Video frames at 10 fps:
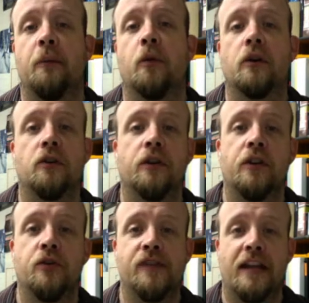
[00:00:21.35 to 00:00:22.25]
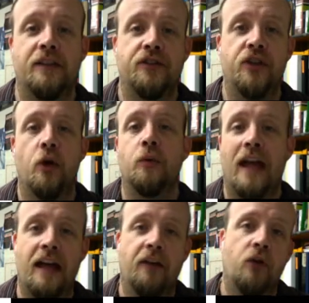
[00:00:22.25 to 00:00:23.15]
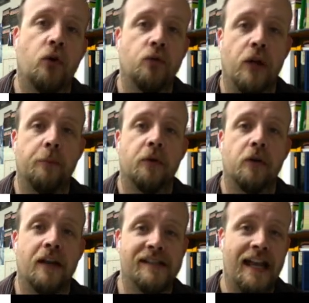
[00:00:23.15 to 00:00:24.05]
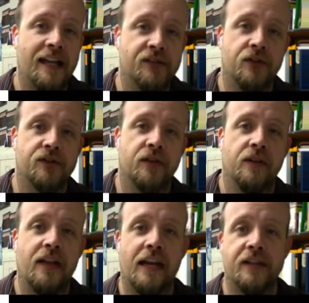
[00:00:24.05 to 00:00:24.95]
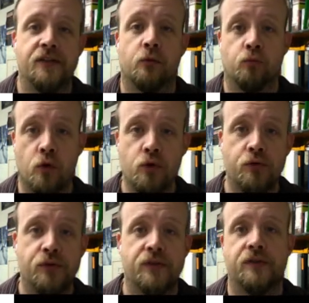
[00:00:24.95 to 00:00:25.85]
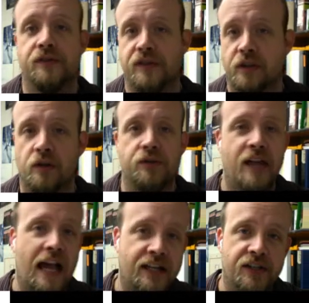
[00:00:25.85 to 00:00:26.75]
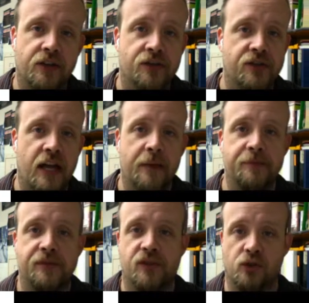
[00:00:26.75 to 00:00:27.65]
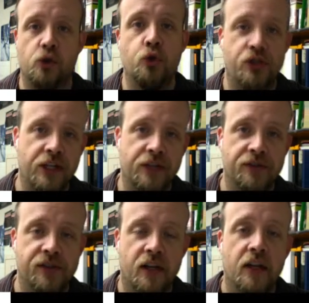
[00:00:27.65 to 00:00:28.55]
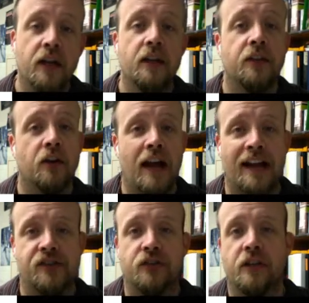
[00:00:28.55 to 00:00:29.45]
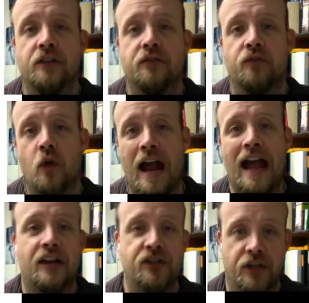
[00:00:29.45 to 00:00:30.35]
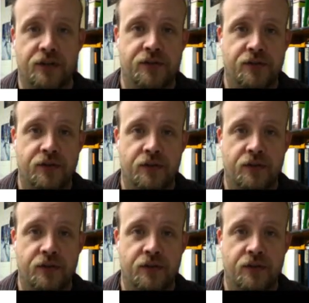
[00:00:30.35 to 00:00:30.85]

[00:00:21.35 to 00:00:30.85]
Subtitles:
we're going to look at those that don't have whole number as answers. That is the roots, zeros, x-intercepts, solutions. They're actually fractions.